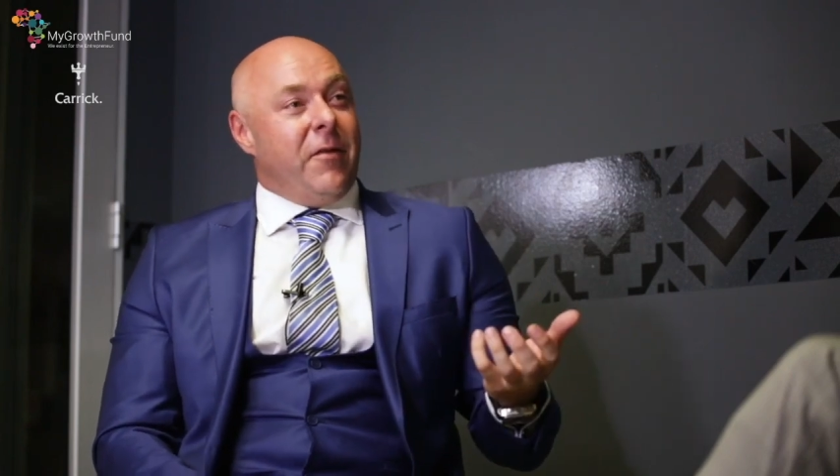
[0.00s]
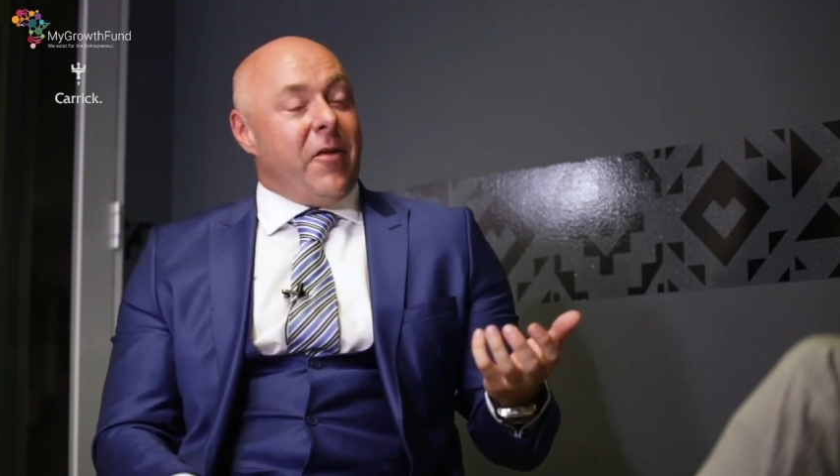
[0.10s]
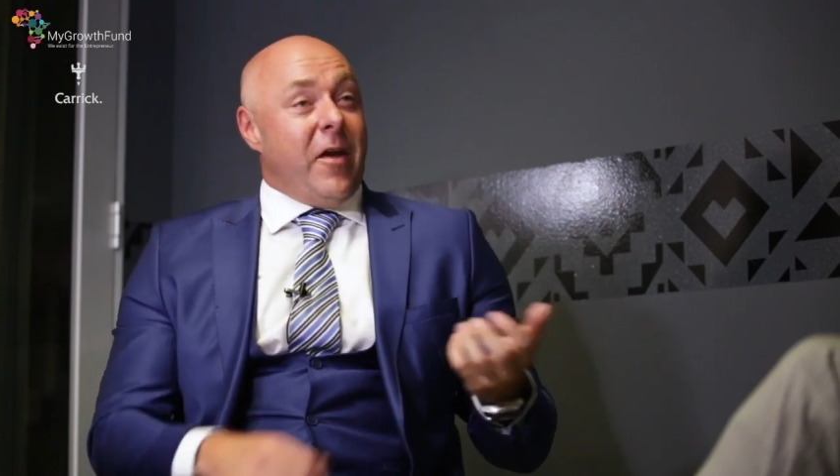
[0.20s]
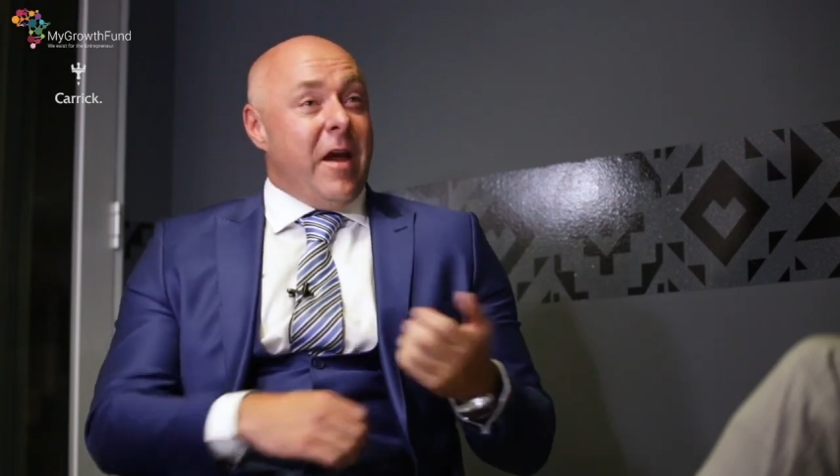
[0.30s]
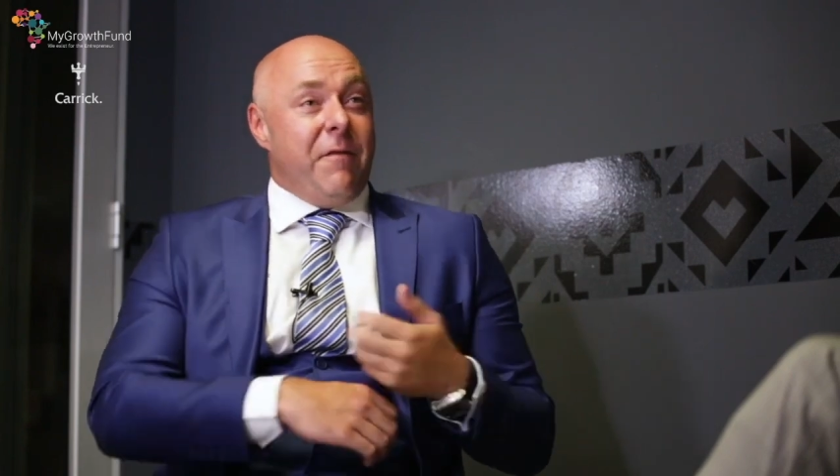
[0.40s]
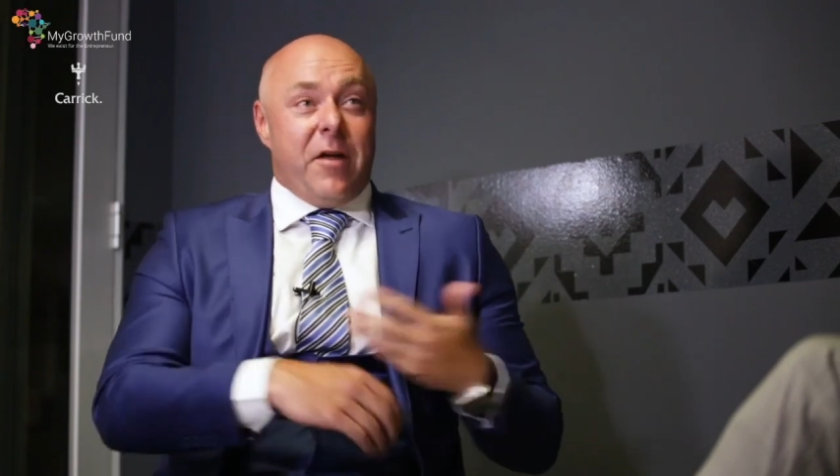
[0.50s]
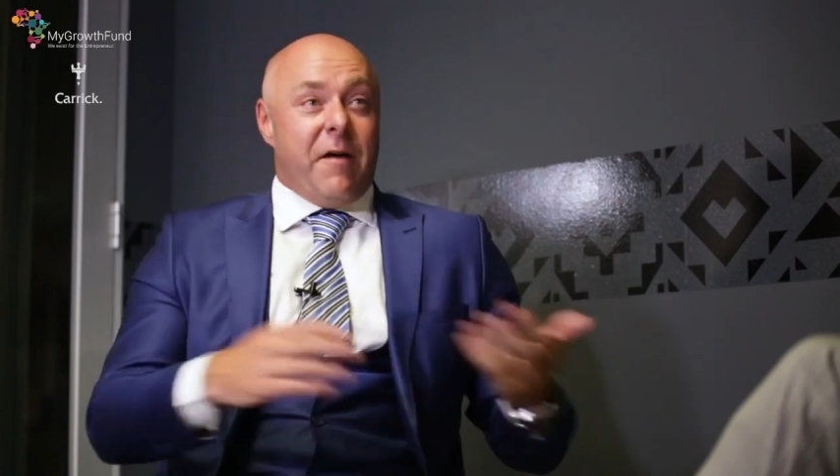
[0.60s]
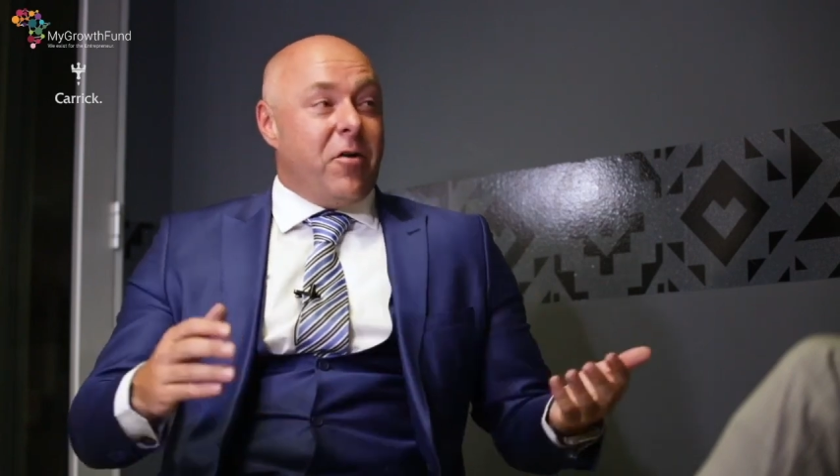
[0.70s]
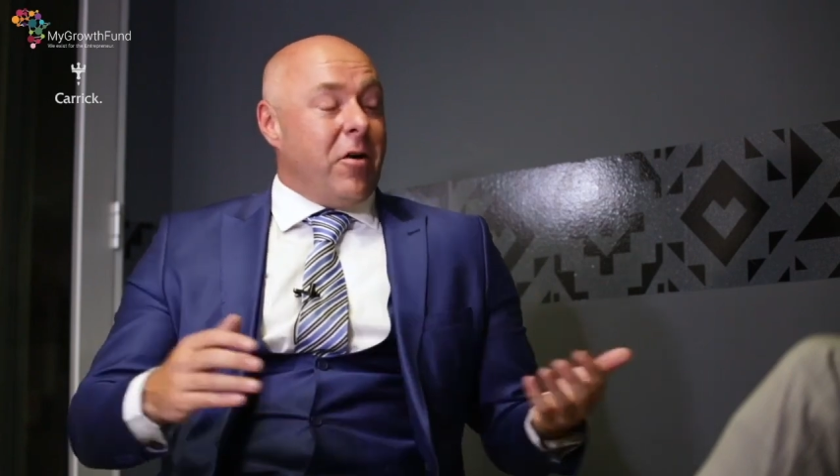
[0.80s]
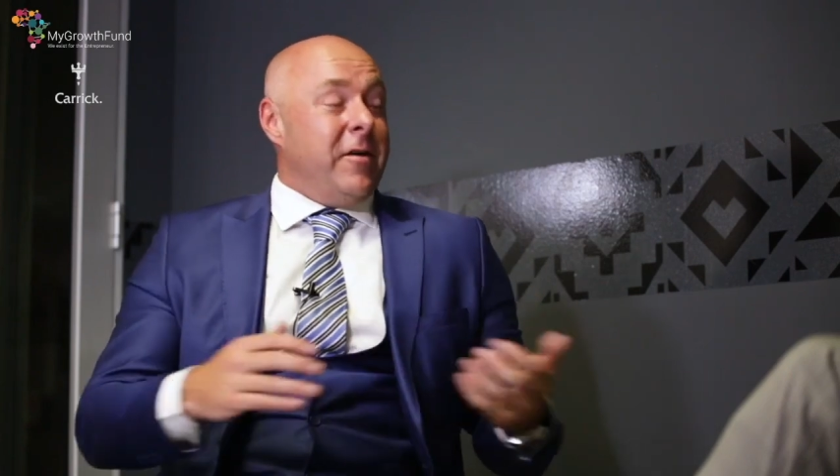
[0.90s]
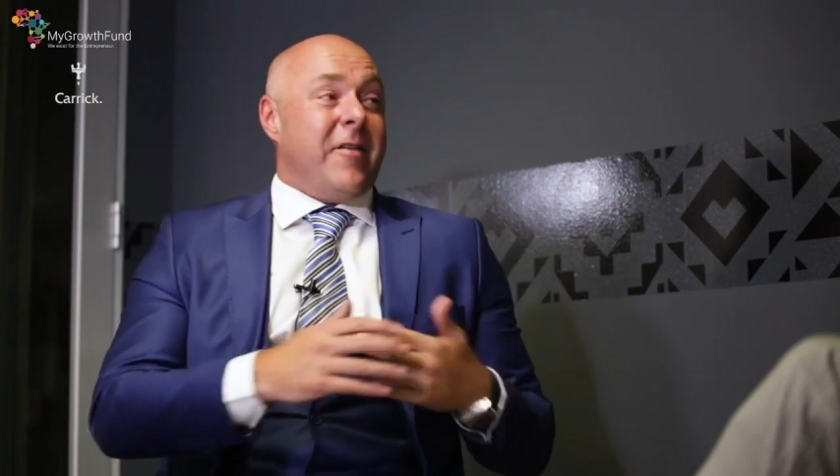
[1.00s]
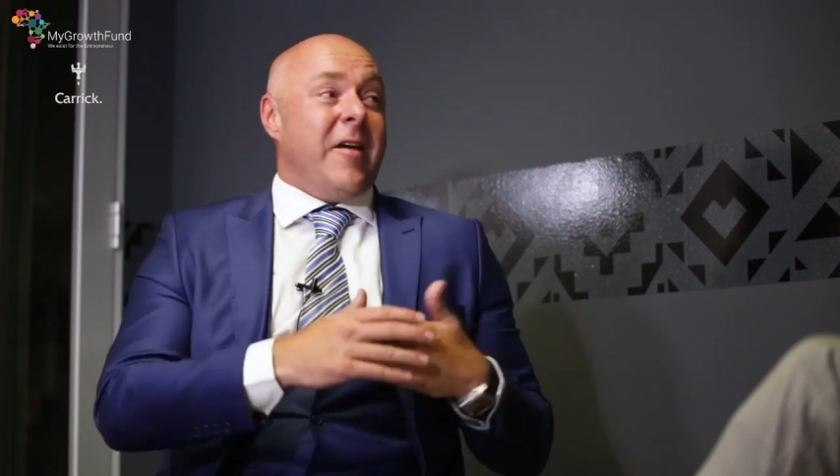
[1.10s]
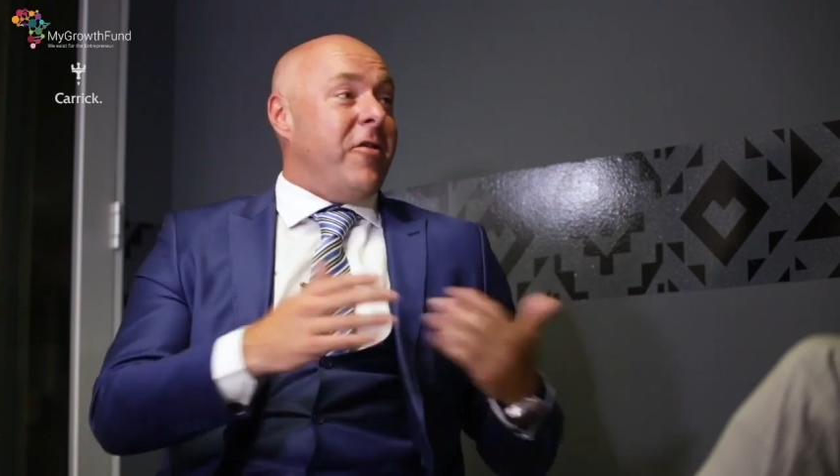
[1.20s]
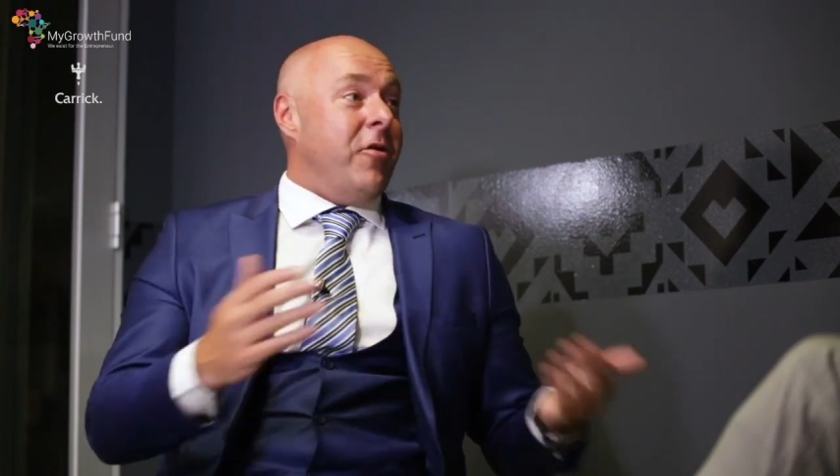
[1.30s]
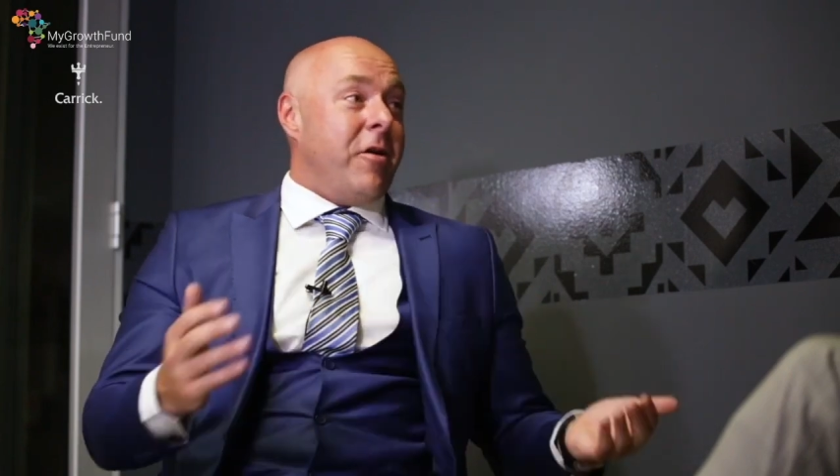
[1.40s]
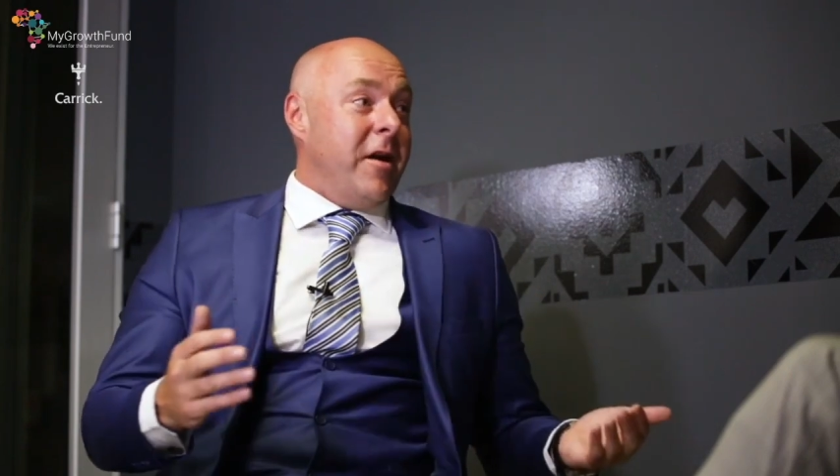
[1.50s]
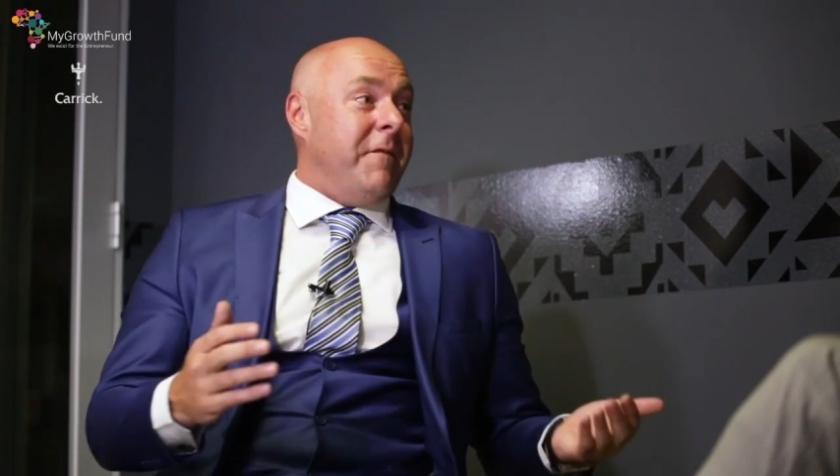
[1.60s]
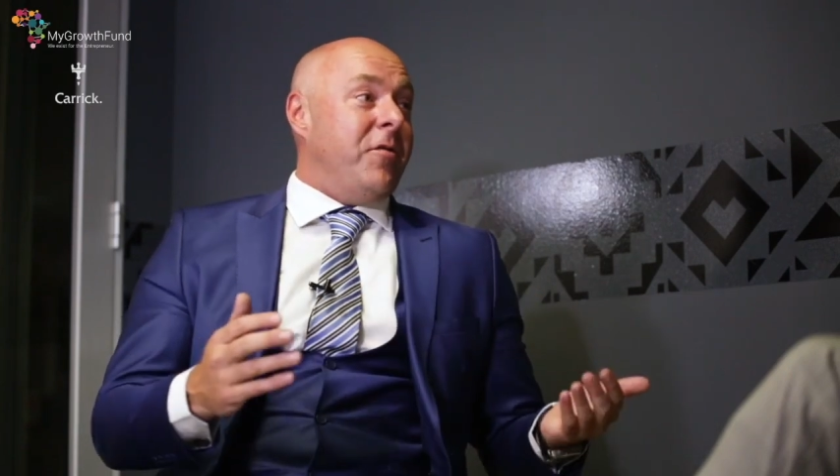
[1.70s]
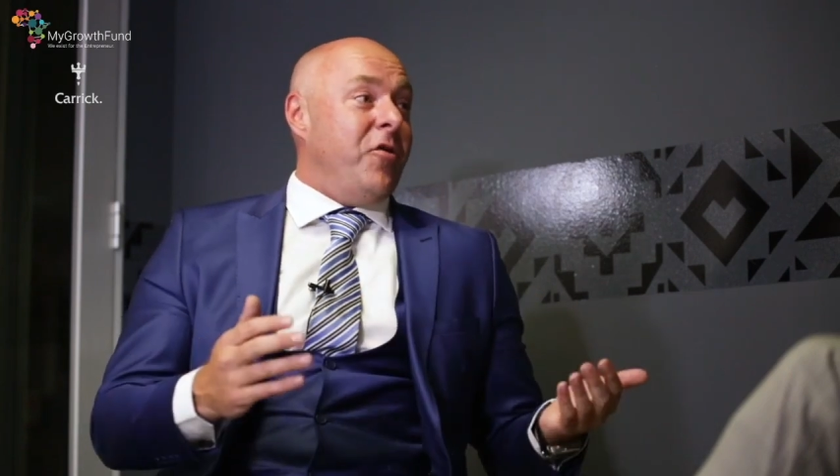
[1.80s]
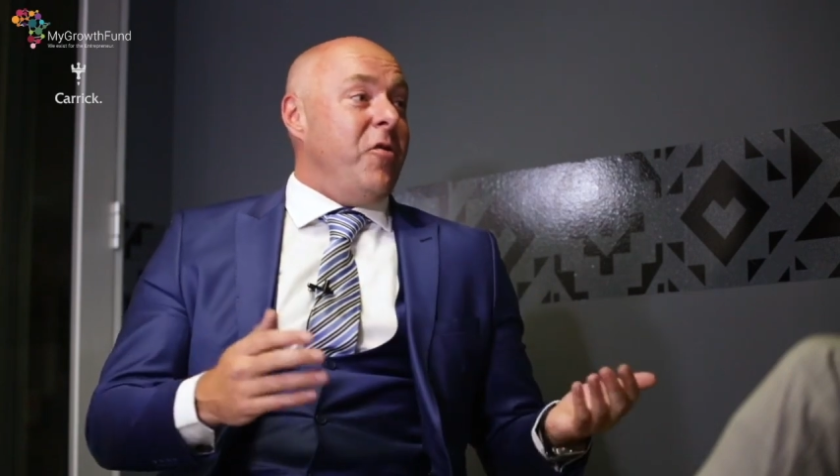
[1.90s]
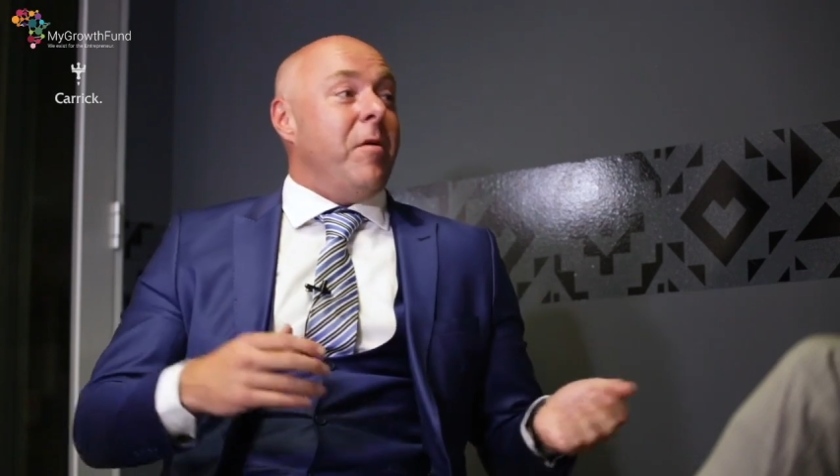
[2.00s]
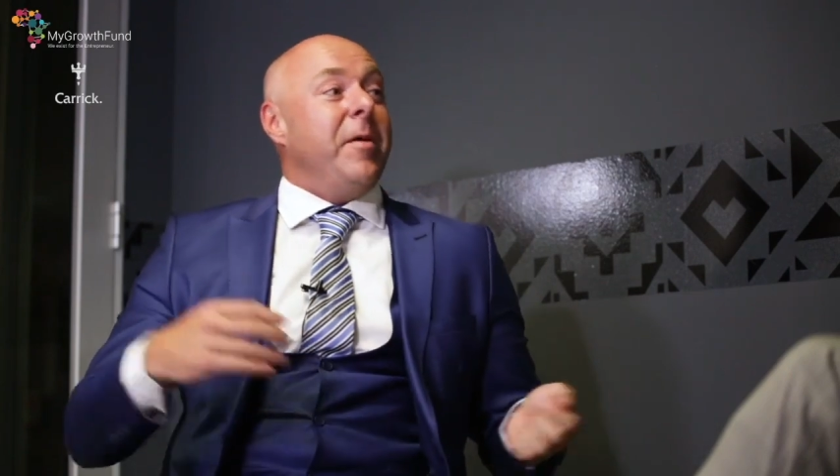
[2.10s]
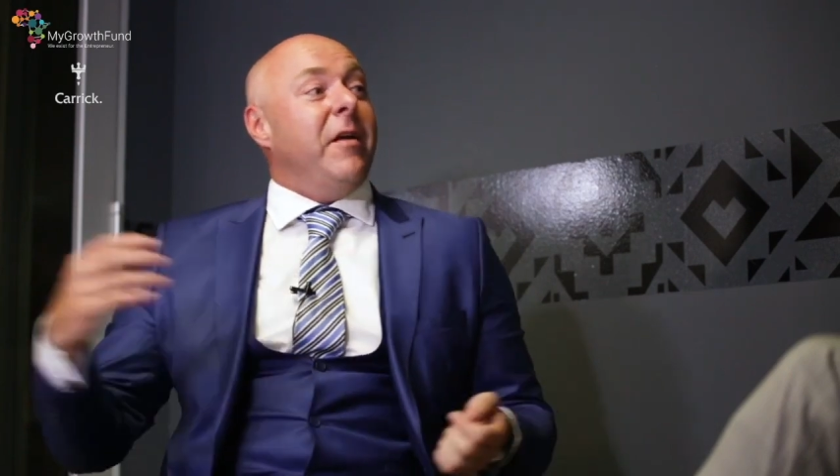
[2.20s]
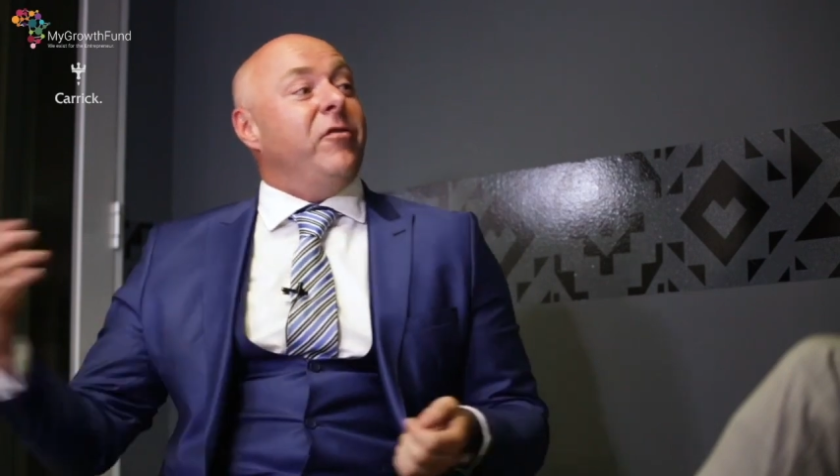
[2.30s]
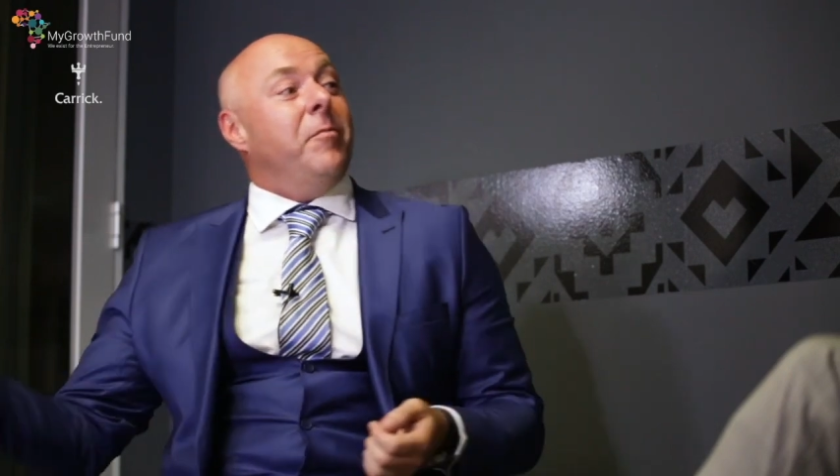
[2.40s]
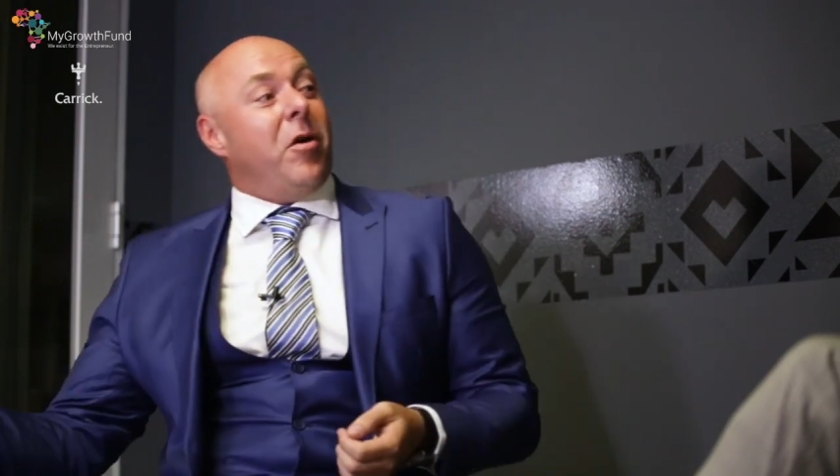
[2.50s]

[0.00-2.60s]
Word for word: And they say, Everything I've got. And I say, It's not enough because you're probably going to have to